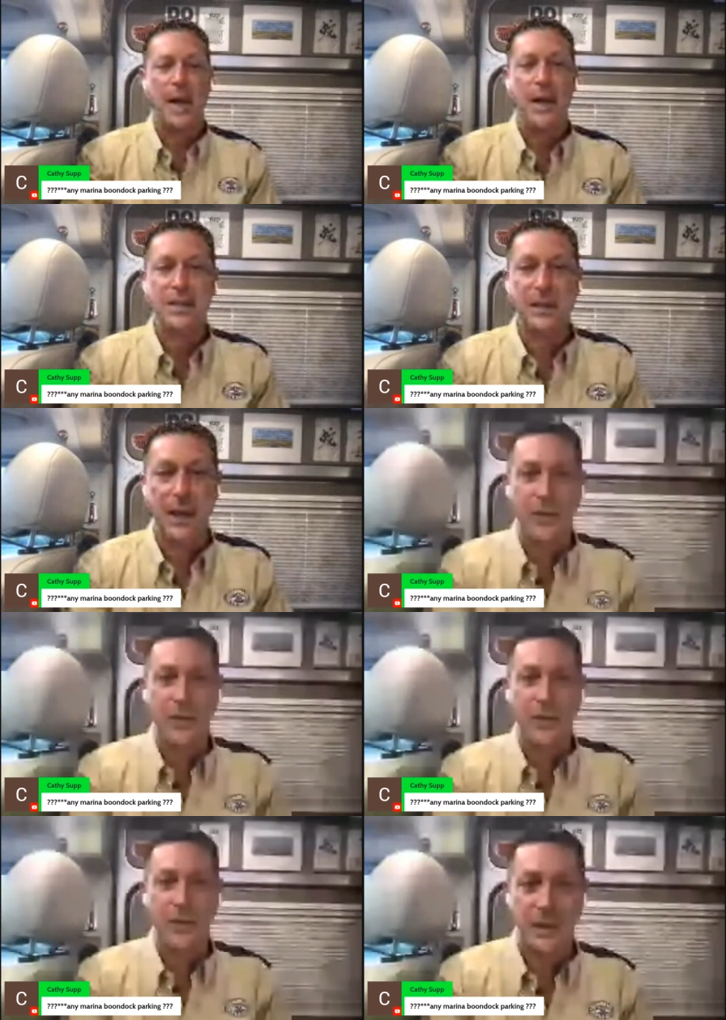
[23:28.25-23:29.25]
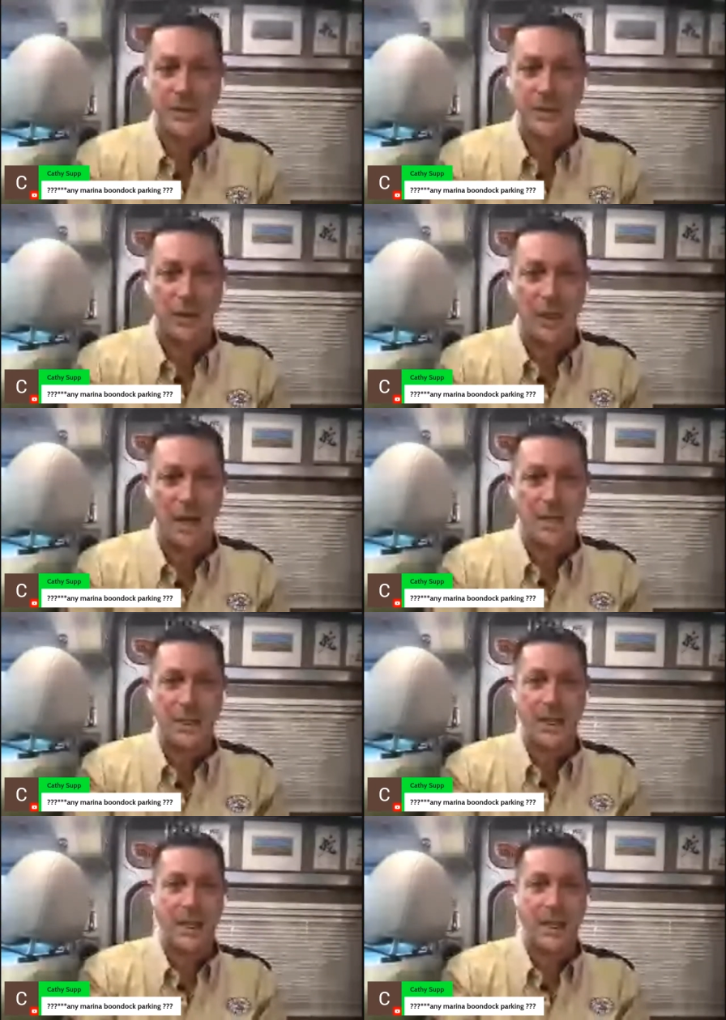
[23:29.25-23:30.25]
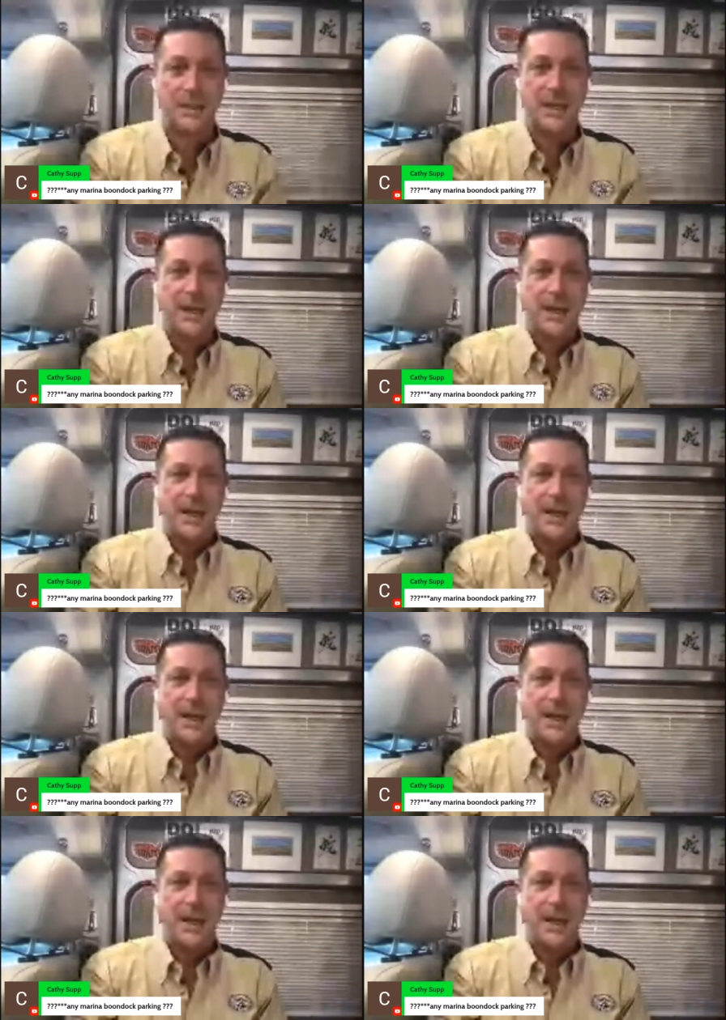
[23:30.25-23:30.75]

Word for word: I scan those signs a lot, and